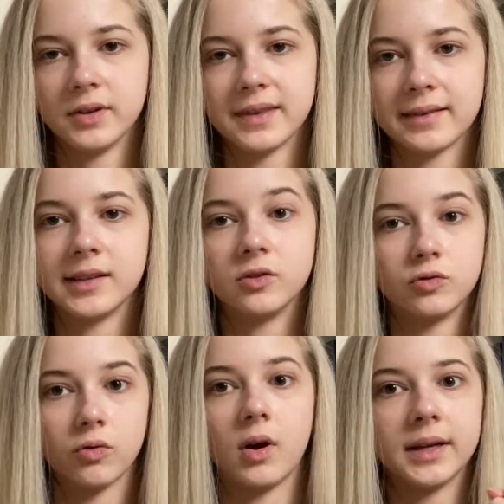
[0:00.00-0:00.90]
That's his
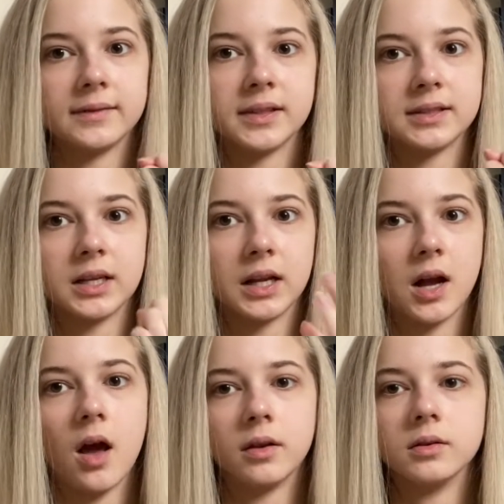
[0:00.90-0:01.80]
drive, is to like
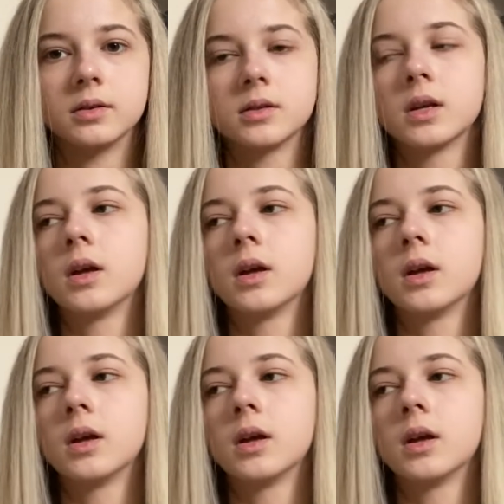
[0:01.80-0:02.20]
hunt.